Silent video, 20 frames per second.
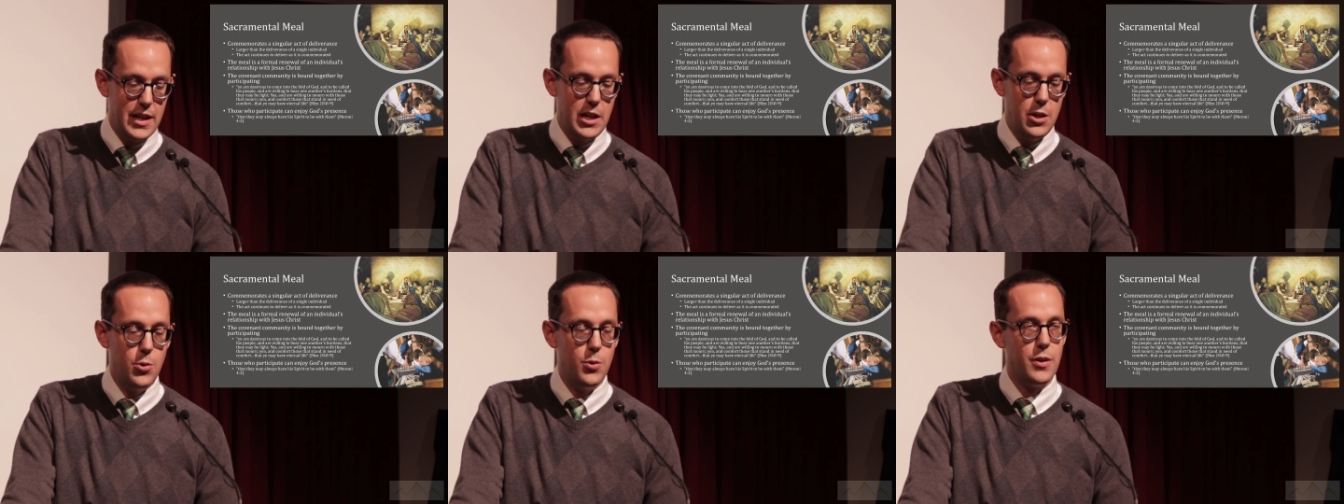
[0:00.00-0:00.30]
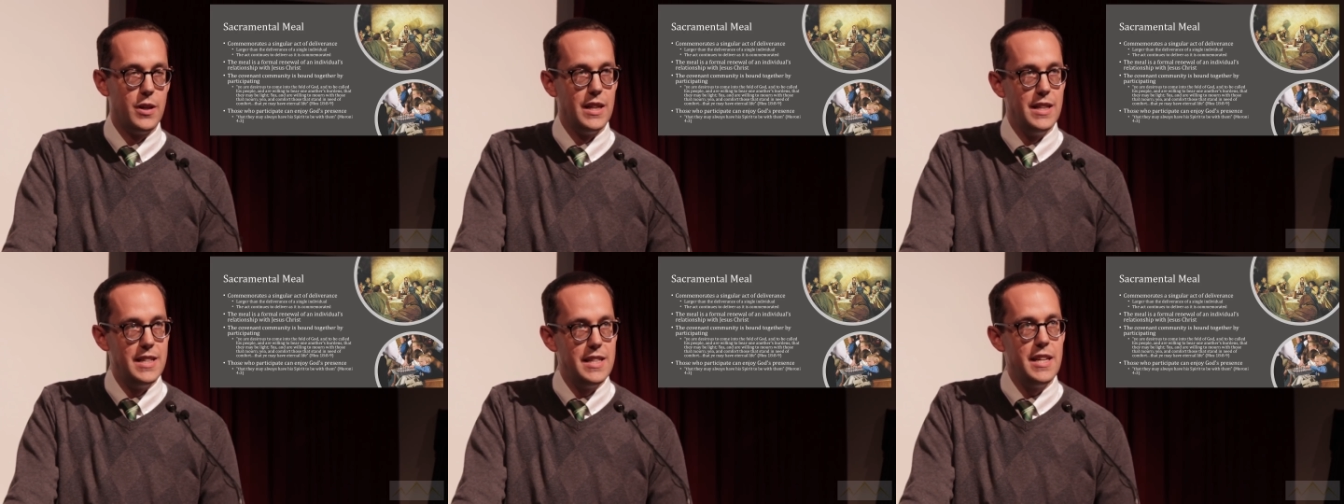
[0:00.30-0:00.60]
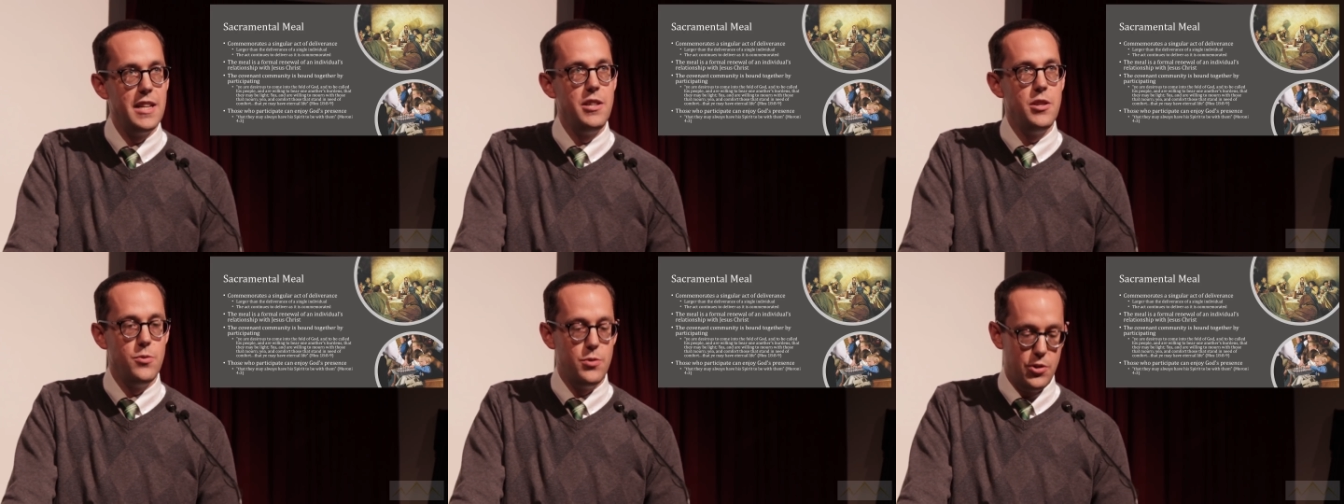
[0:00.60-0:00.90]
that He will
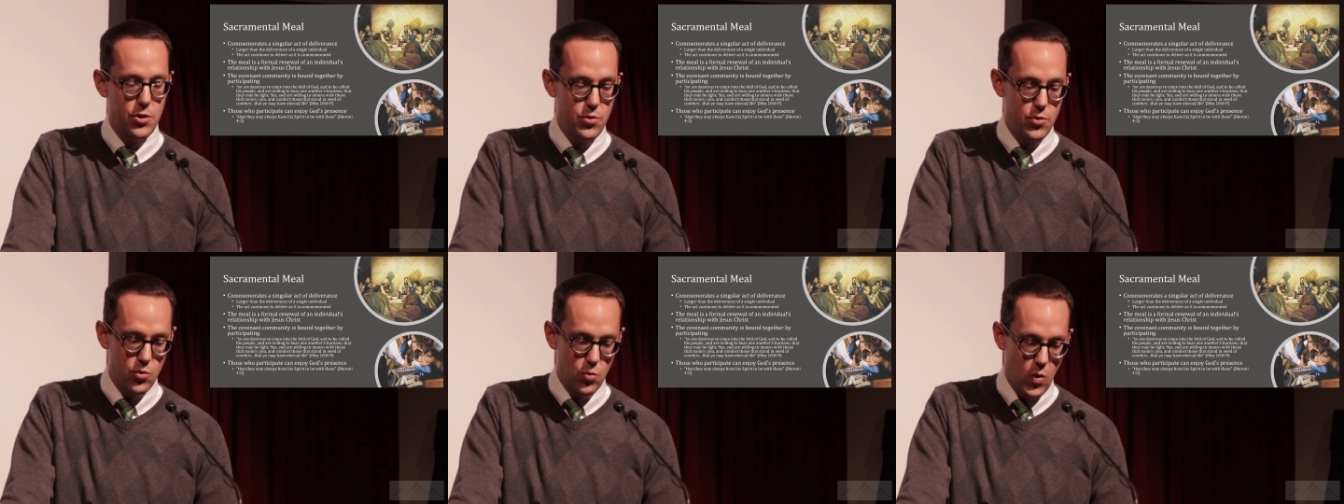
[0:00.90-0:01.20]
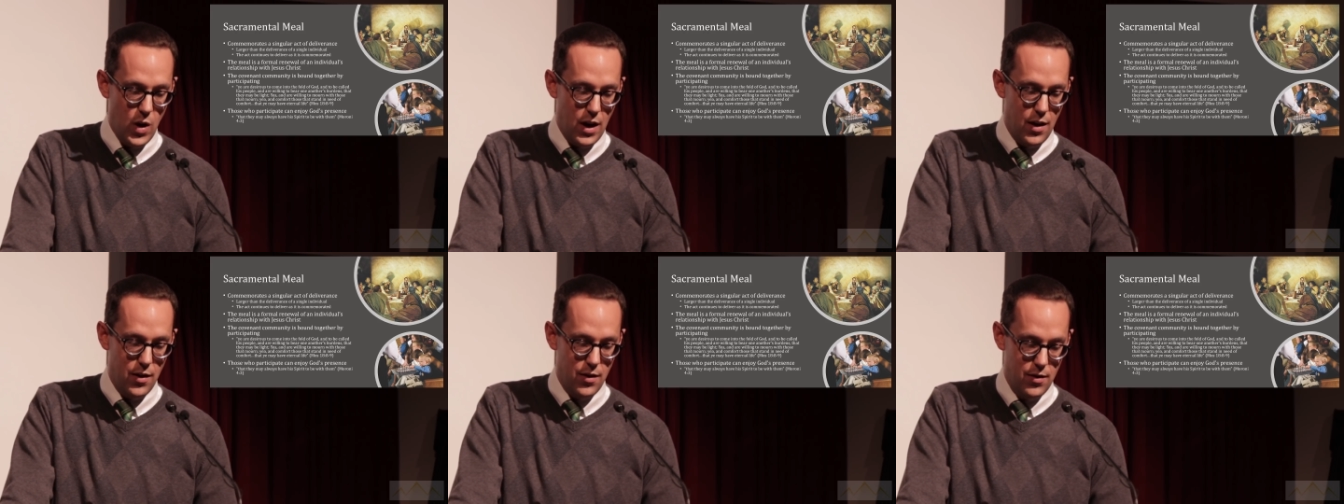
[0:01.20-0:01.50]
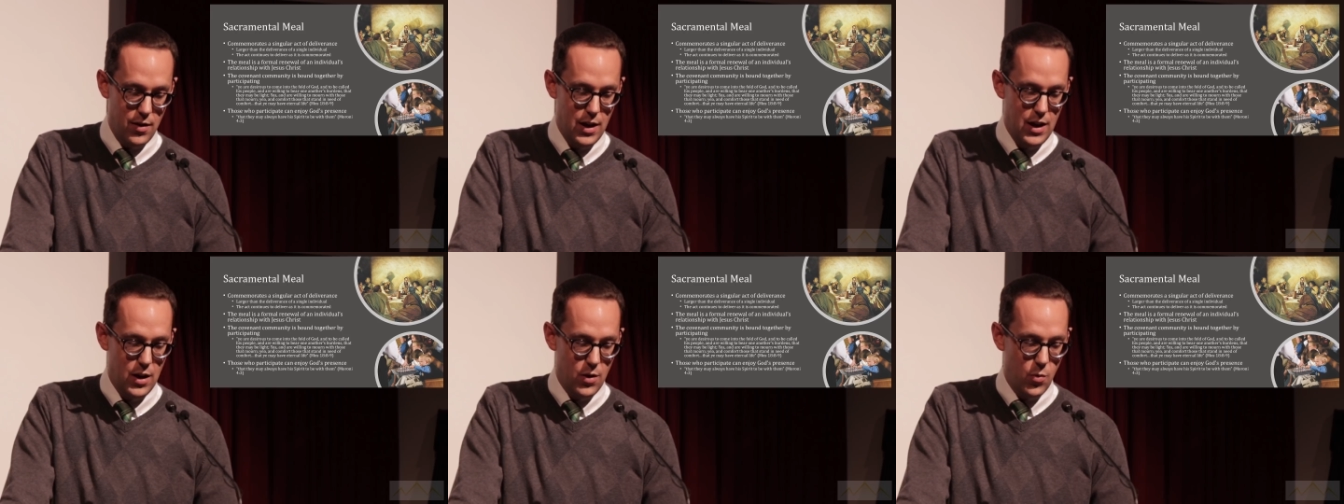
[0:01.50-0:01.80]
continue to
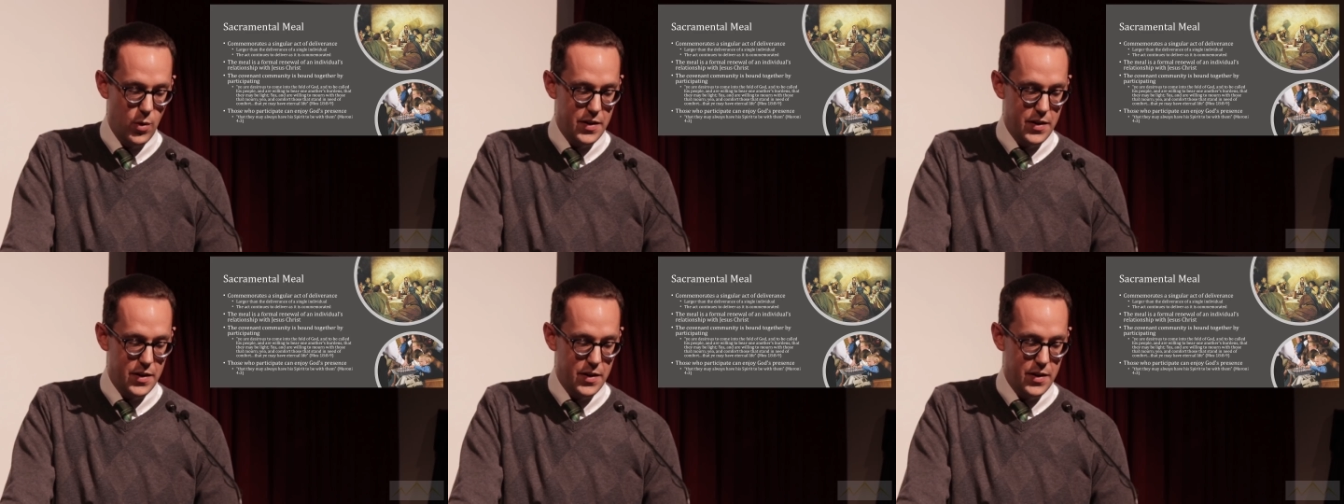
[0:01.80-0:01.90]
dwell